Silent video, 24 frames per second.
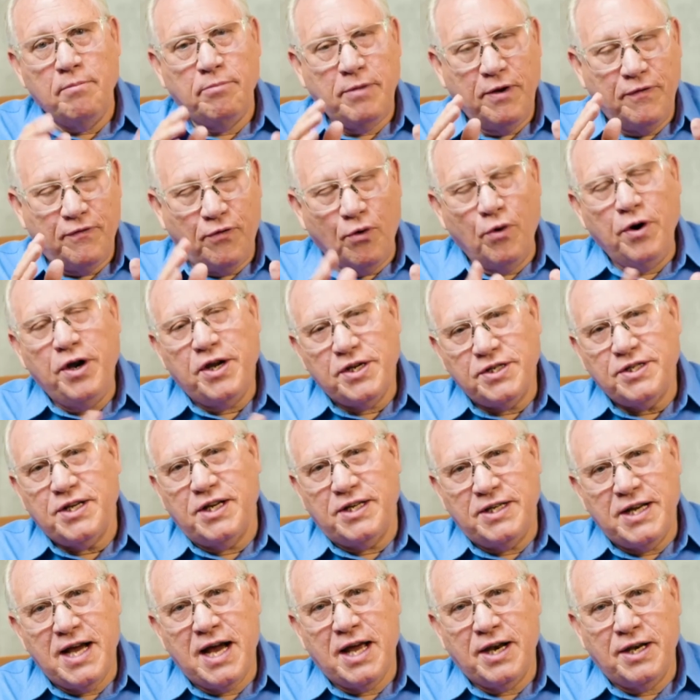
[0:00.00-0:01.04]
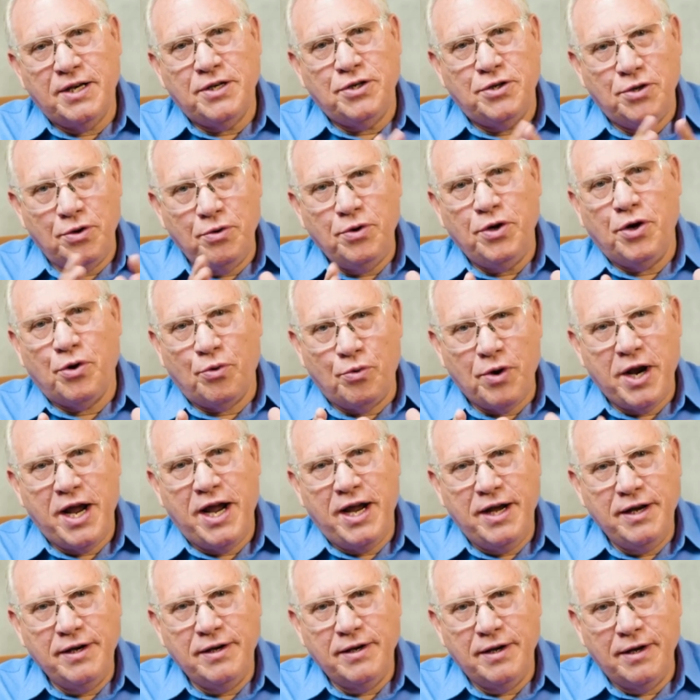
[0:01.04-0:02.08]
before you sit down and do your
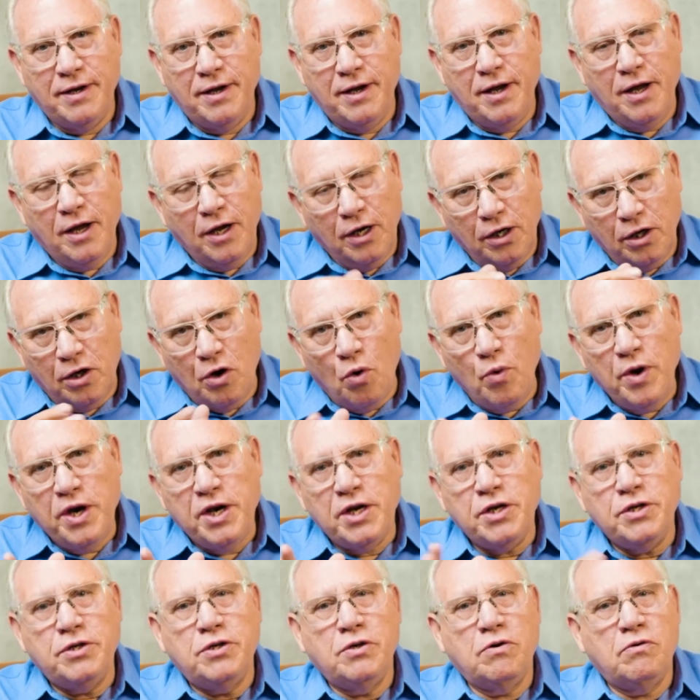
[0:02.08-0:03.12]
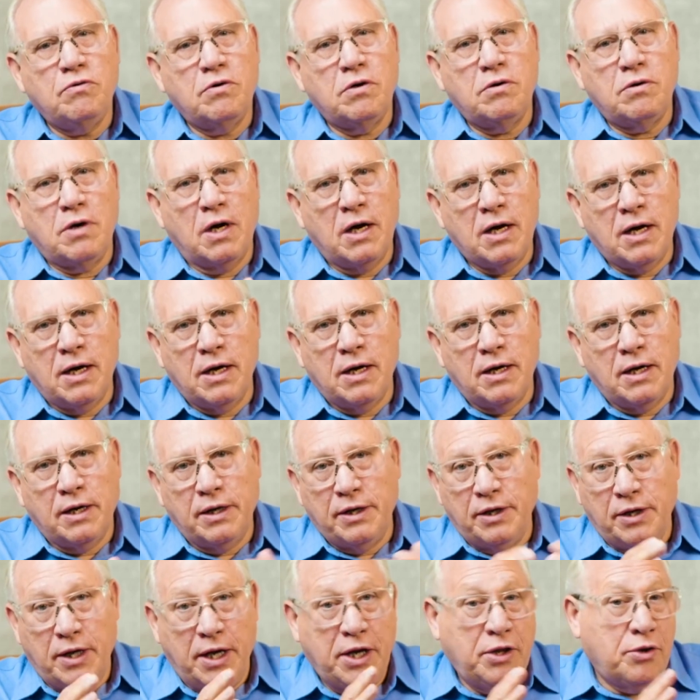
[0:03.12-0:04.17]
rain, go in and do
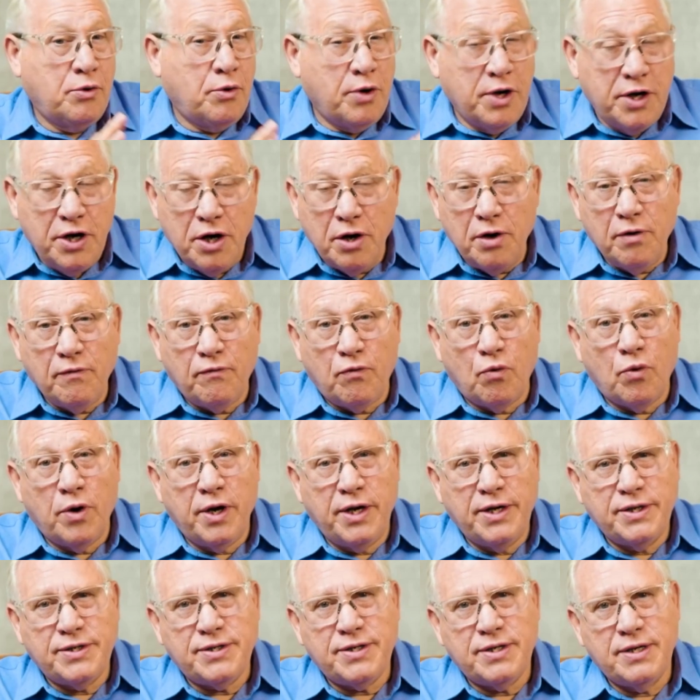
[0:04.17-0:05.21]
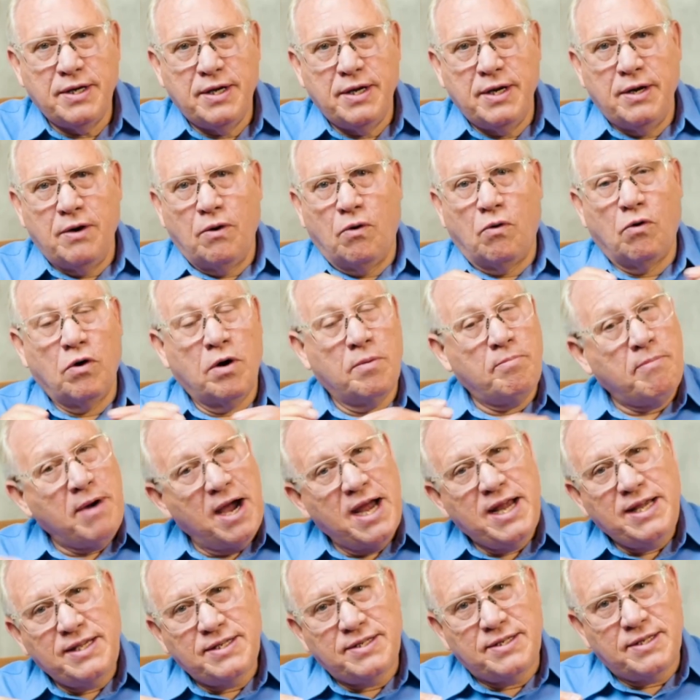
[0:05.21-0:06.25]
either an inner voice or a
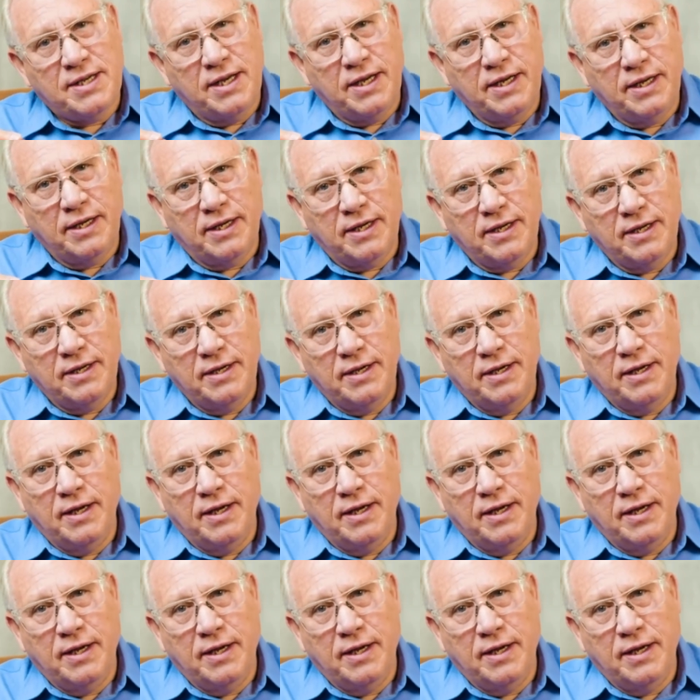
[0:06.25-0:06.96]
mind sync.